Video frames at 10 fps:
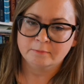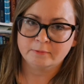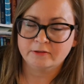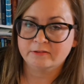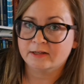
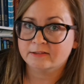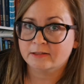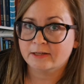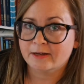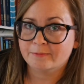but as
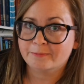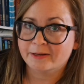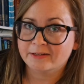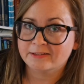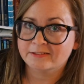I am a
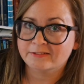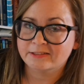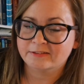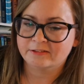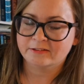backlist
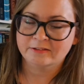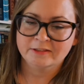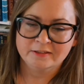reader,